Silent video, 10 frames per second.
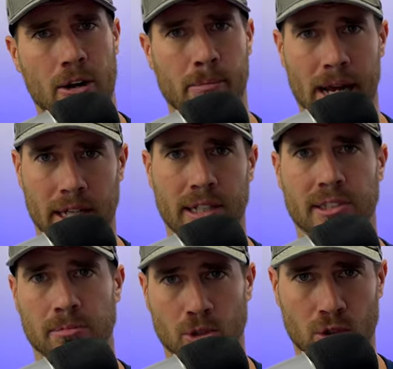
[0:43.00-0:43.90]

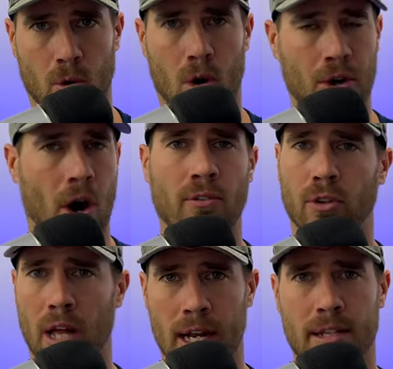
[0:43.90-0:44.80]
mechanism. So, an awful
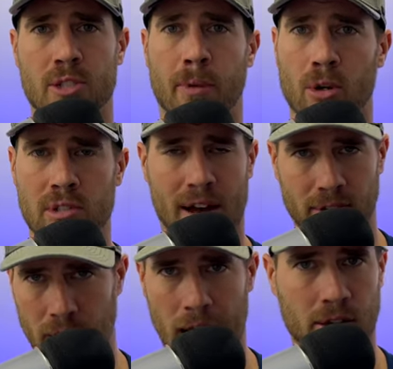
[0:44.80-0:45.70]
lot of these boats have a
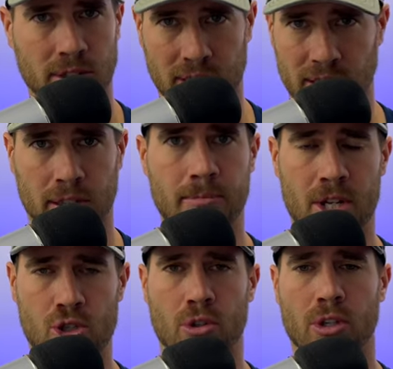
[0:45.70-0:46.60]
ladder system
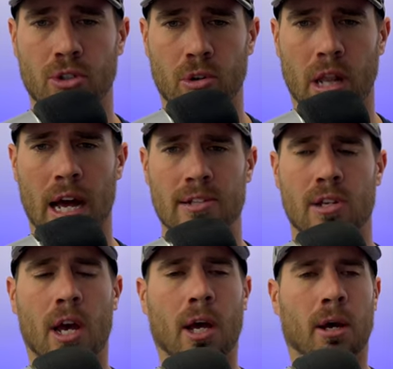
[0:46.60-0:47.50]
that you can utilize.
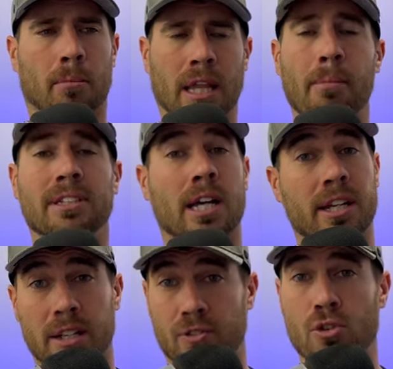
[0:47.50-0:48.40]
But let me tell
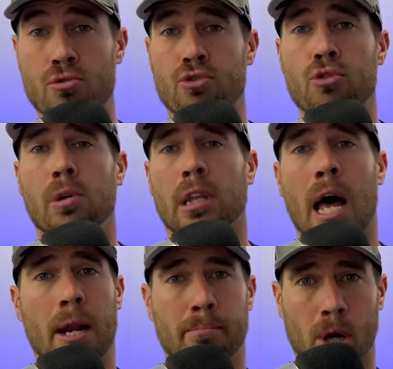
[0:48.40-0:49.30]
you, if you do a
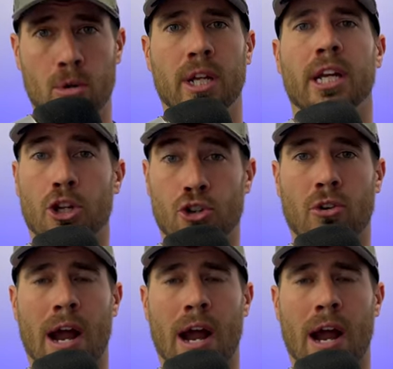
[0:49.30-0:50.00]
lot of boating and you're